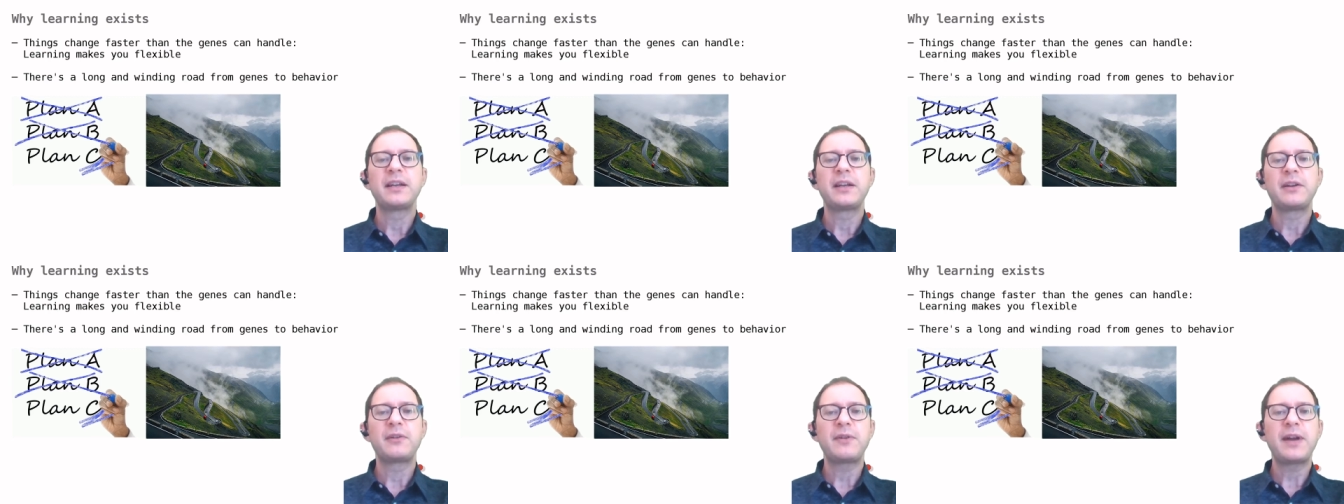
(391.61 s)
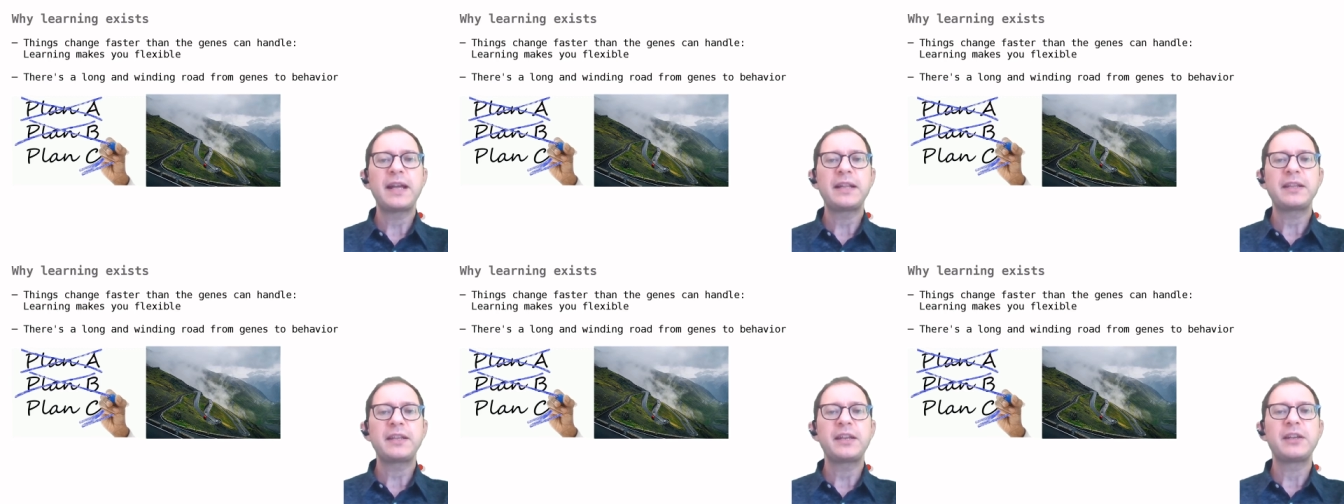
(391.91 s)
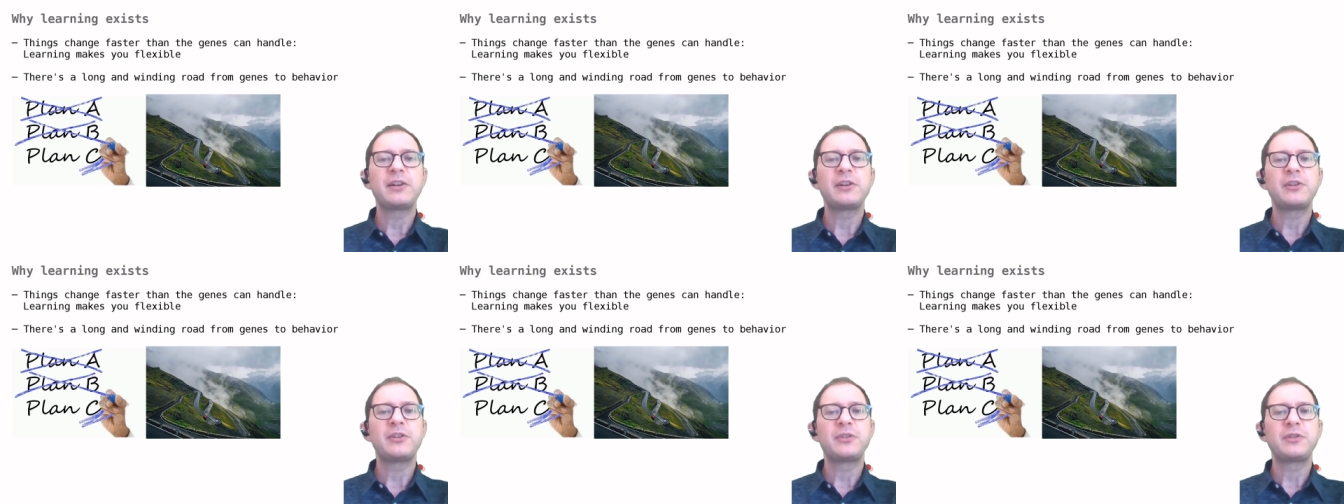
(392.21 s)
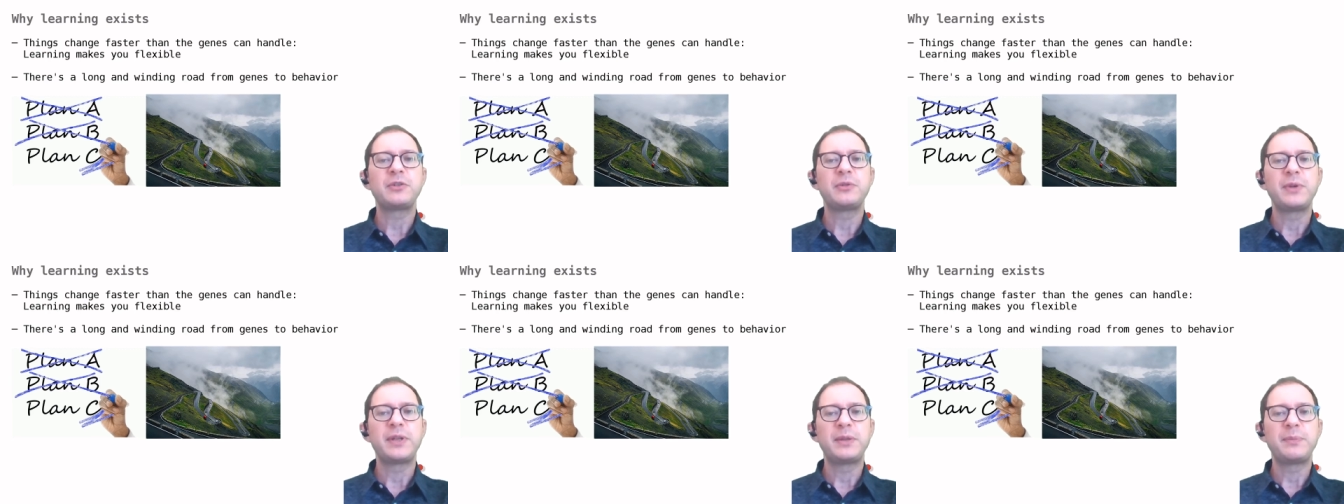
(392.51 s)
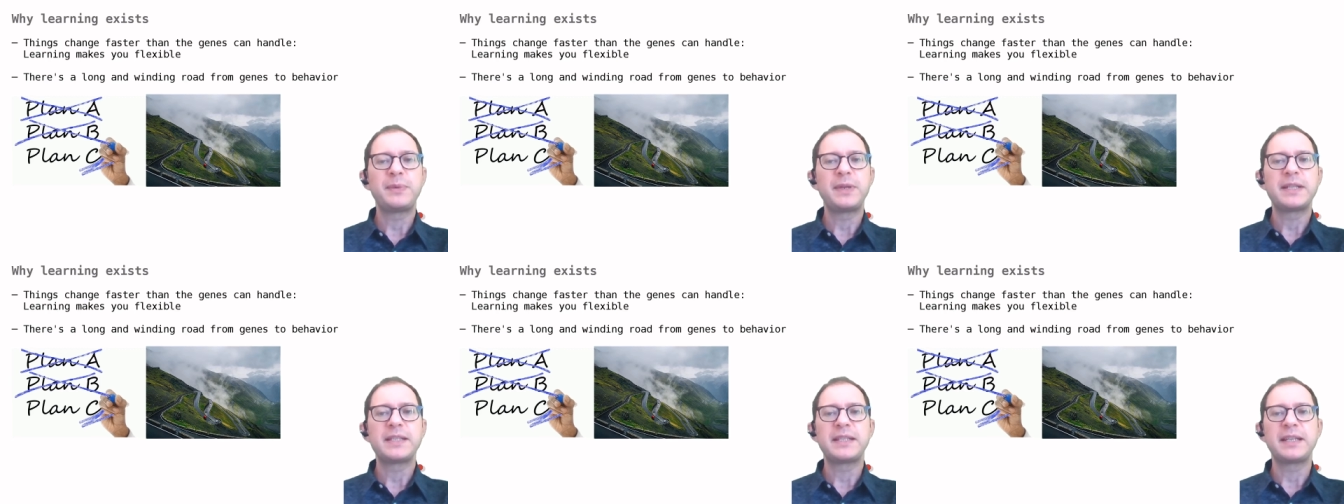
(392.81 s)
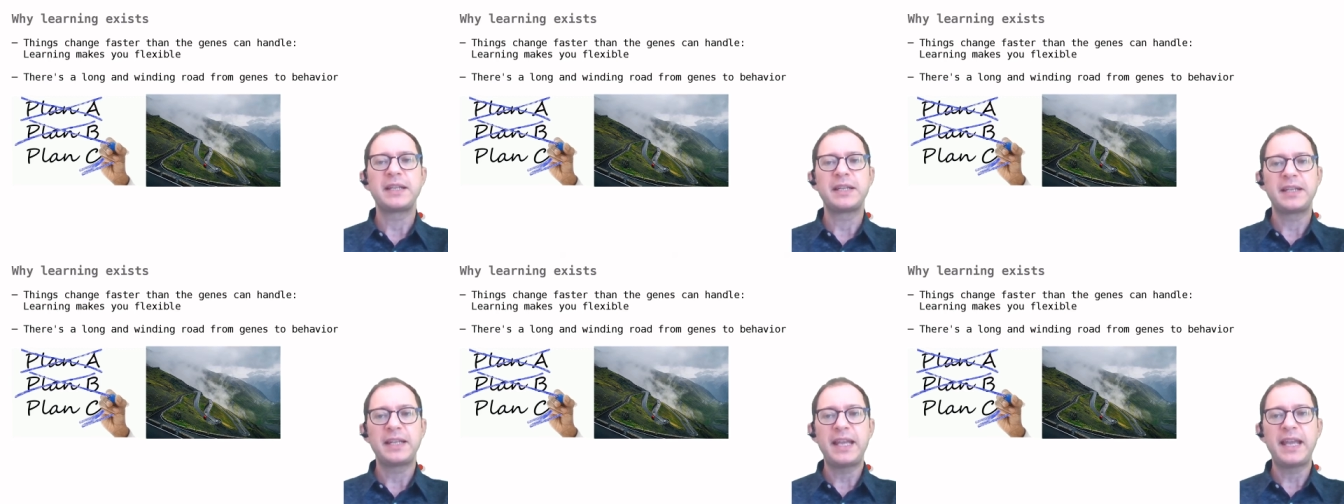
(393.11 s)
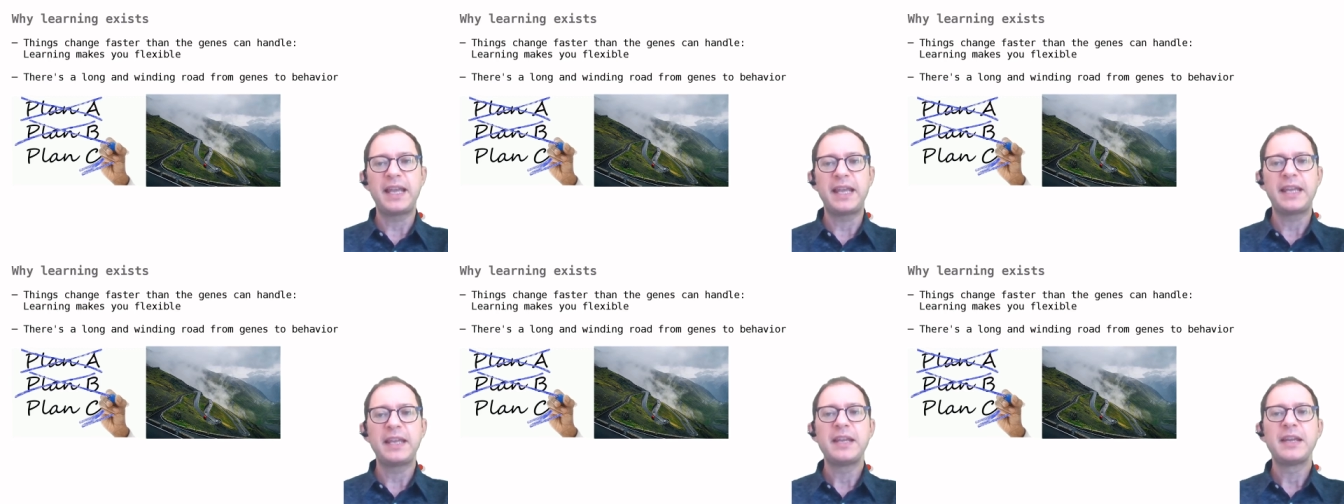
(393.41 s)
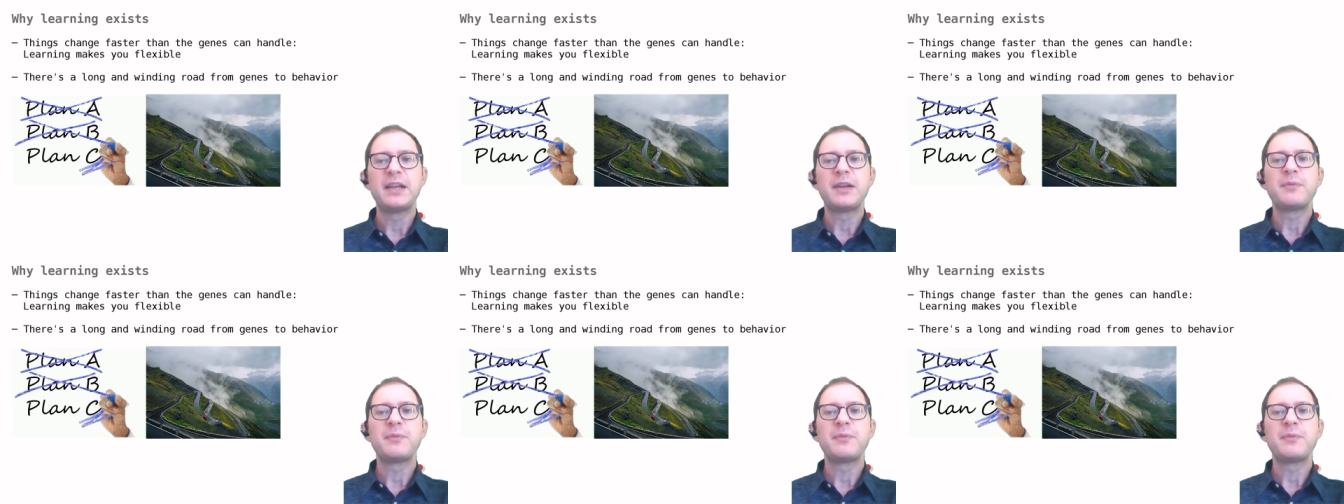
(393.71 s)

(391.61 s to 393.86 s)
A rat can learn to eat pizza in a day,